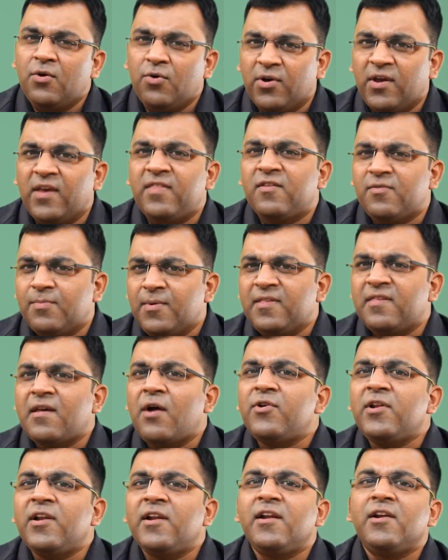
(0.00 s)
Okay, this might
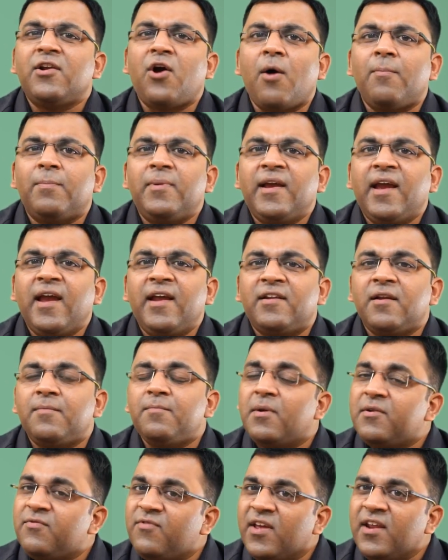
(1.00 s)
sound a little complicated,
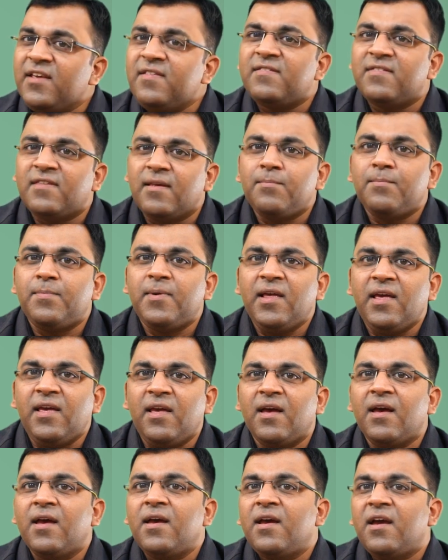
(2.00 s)
but very
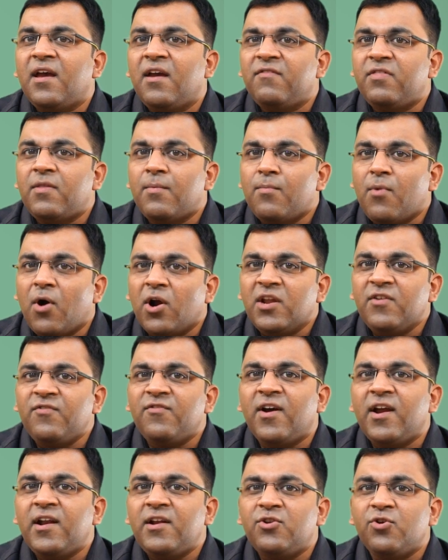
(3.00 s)
simply, if the
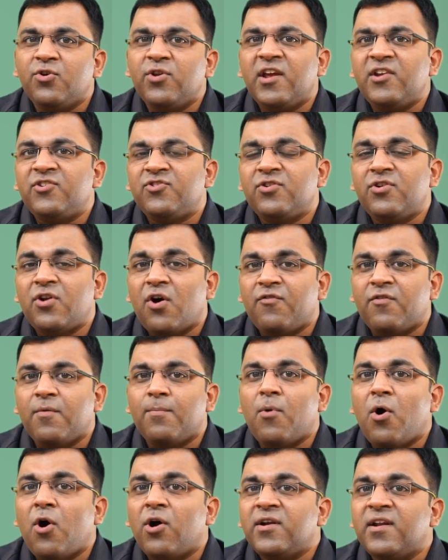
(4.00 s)
modified duration of a
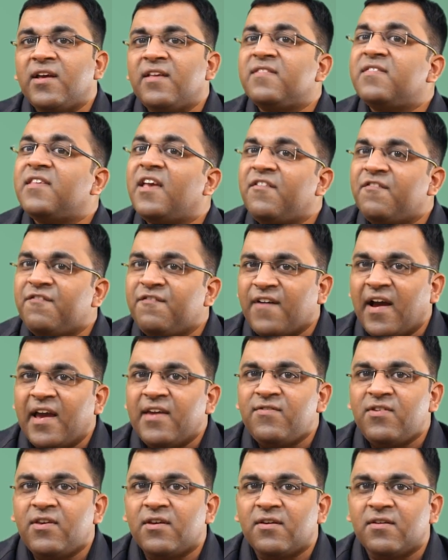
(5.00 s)
bond is say
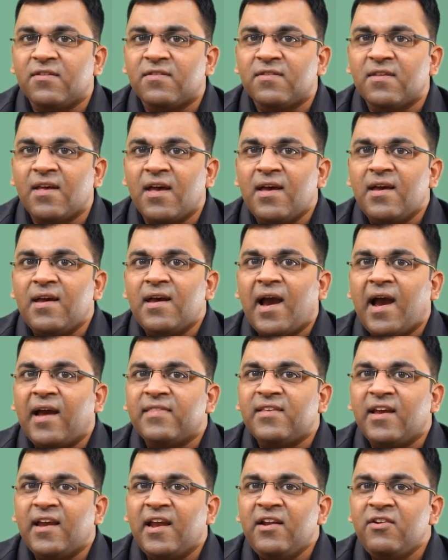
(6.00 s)
5 years
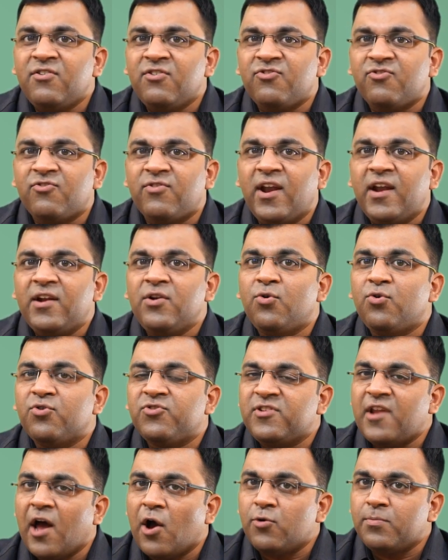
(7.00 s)
and the interest rate
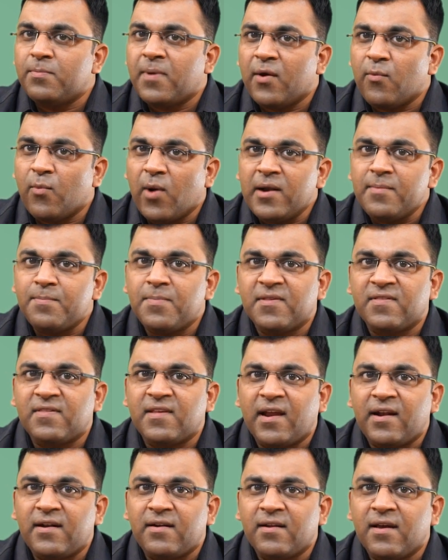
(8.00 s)
goes down by
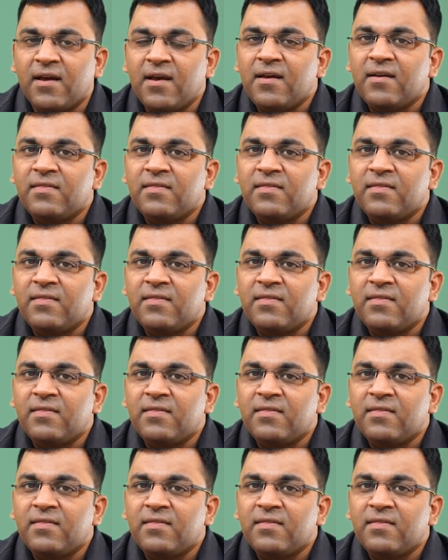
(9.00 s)
1%,